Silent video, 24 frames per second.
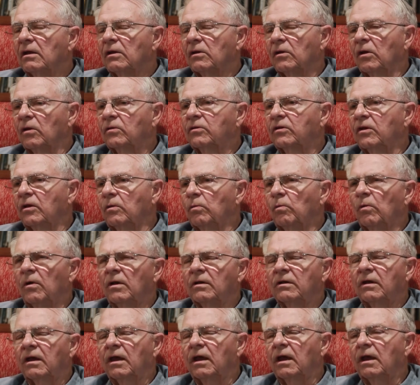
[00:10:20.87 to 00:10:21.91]
looked in
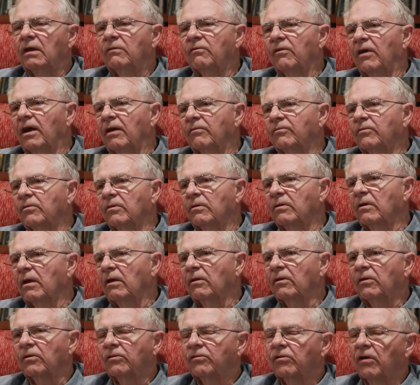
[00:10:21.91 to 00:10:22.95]
one cave after
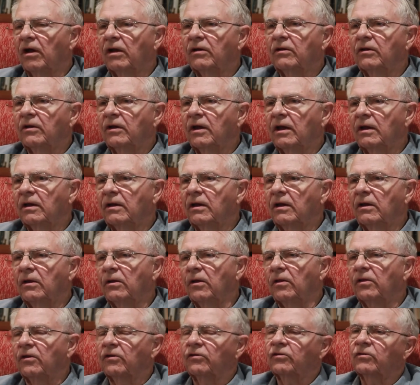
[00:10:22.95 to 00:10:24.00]
another trying to get into
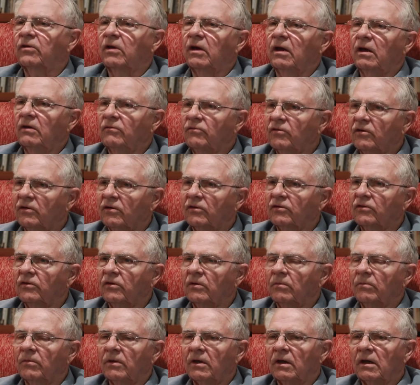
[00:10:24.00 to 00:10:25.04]
this cave
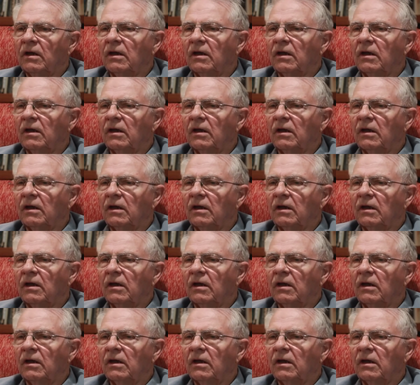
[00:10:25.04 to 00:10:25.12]
system.